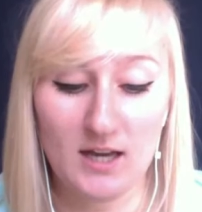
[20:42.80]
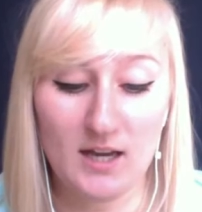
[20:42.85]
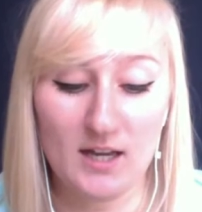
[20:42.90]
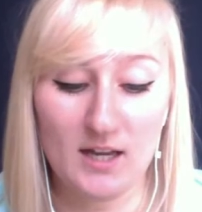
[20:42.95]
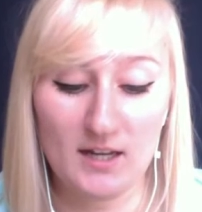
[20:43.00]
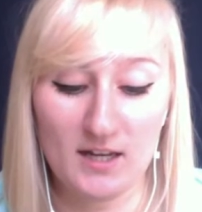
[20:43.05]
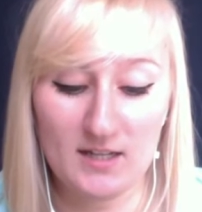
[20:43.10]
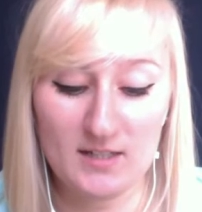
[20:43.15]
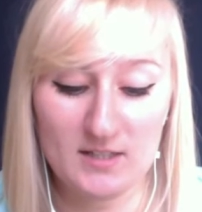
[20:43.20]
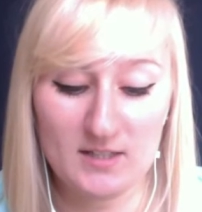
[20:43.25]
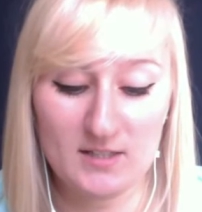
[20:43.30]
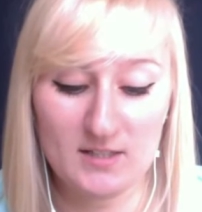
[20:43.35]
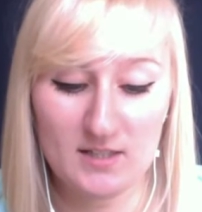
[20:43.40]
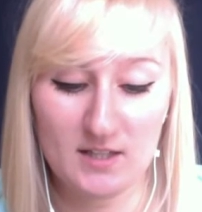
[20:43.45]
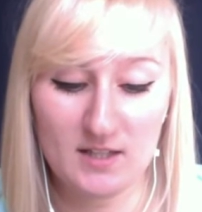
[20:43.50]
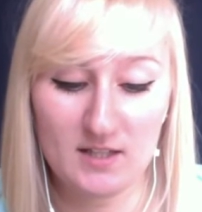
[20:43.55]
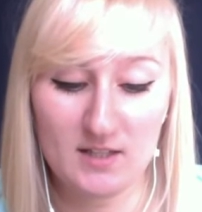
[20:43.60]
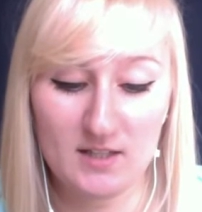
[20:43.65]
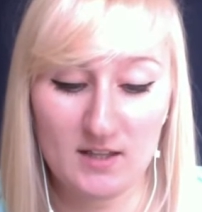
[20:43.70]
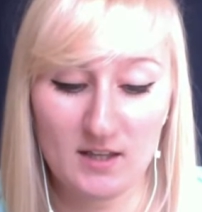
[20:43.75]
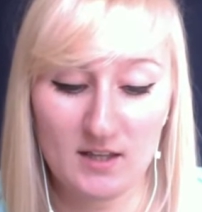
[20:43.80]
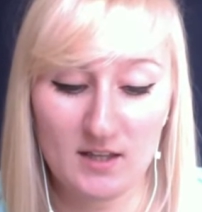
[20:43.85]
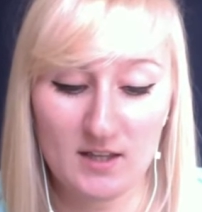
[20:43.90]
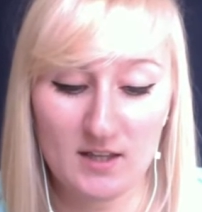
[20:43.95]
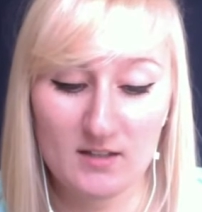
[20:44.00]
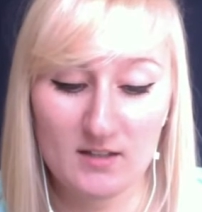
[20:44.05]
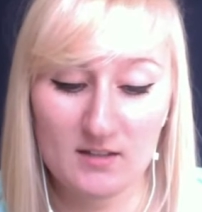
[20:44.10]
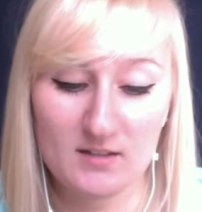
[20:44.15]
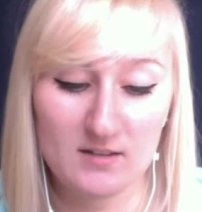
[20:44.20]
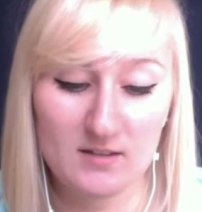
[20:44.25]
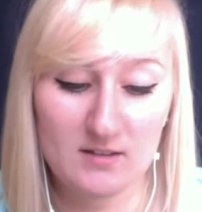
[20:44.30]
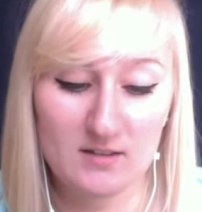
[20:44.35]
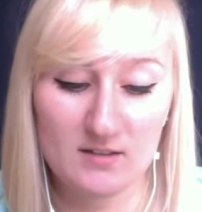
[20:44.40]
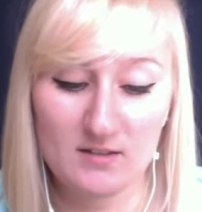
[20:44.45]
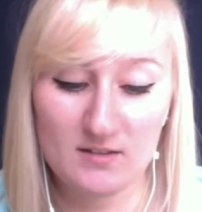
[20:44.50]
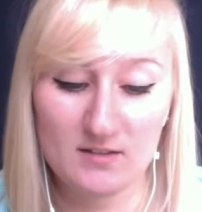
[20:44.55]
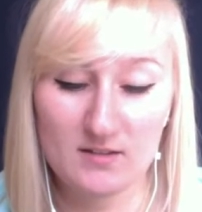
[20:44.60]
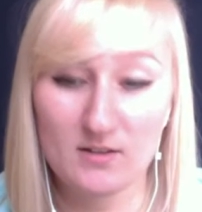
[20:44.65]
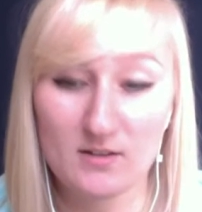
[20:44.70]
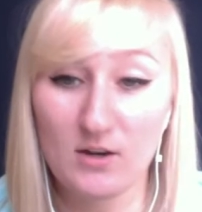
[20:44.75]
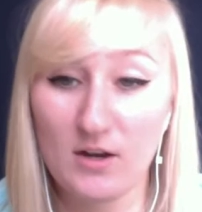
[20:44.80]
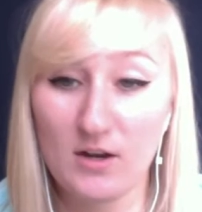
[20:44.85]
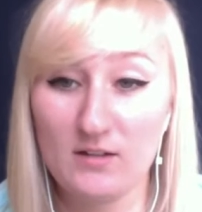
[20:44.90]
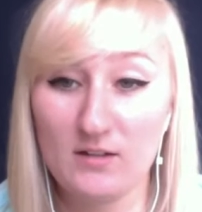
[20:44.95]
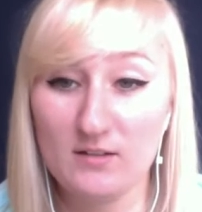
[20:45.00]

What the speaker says: hate to see it. Like, go ahead.